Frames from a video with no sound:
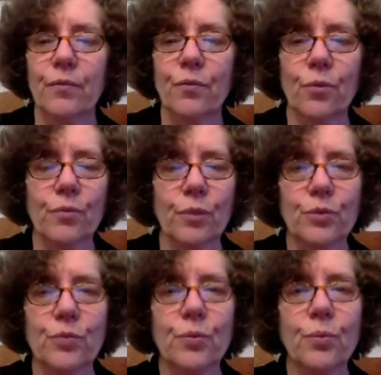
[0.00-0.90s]
for
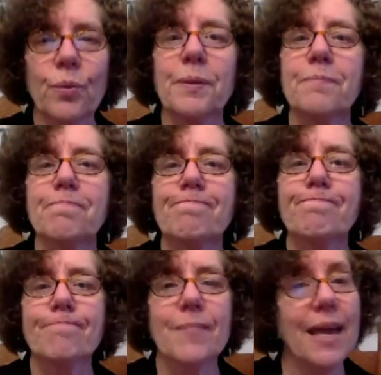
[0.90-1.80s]
votes for women?
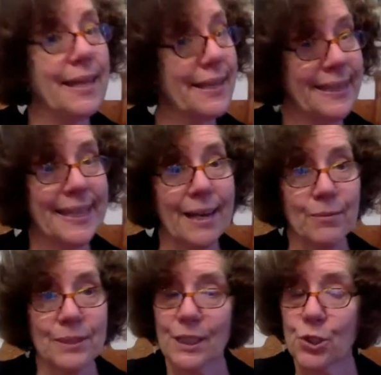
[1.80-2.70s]
That
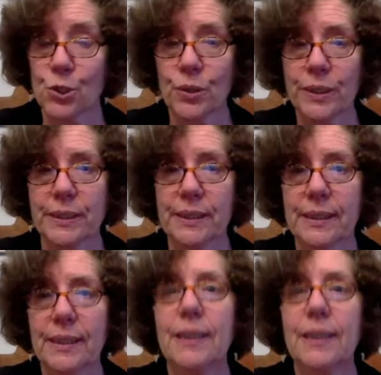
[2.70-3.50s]
was the choice.